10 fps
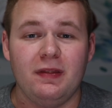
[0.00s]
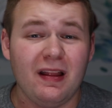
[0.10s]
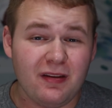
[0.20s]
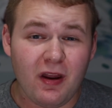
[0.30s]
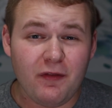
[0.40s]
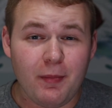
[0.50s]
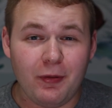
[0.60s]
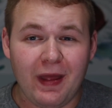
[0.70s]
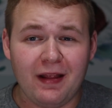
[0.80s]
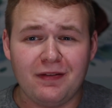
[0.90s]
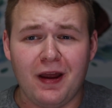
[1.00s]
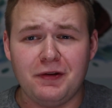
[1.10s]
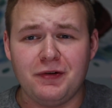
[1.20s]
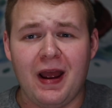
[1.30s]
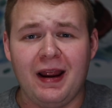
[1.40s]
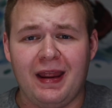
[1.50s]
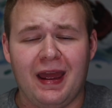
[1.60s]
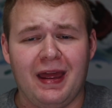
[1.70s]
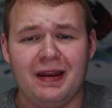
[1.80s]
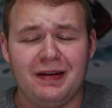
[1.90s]
That's enough about that sidetrack,
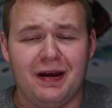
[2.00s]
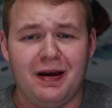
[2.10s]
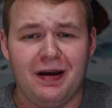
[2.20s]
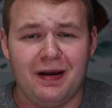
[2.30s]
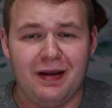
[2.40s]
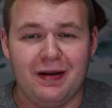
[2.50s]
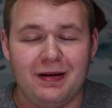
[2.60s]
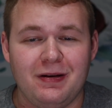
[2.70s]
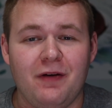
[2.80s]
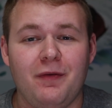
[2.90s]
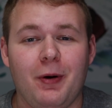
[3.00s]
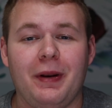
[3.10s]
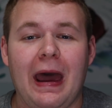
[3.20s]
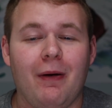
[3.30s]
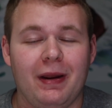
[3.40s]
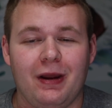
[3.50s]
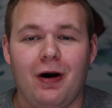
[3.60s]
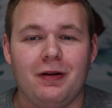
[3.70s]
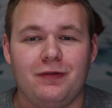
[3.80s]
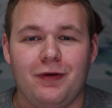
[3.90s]
and enough about how I
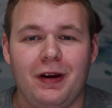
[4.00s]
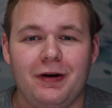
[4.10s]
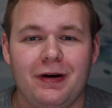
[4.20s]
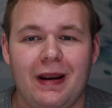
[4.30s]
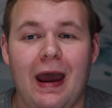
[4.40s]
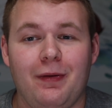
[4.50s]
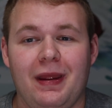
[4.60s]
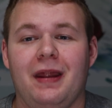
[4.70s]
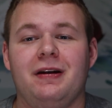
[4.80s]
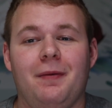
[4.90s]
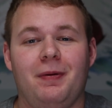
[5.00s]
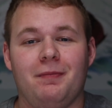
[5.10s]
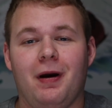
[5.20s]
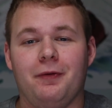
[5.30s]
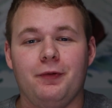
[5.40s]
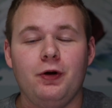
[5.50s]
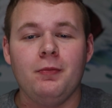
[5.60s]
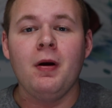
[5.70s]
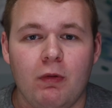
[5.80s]
got Striker and how he ended up in my room.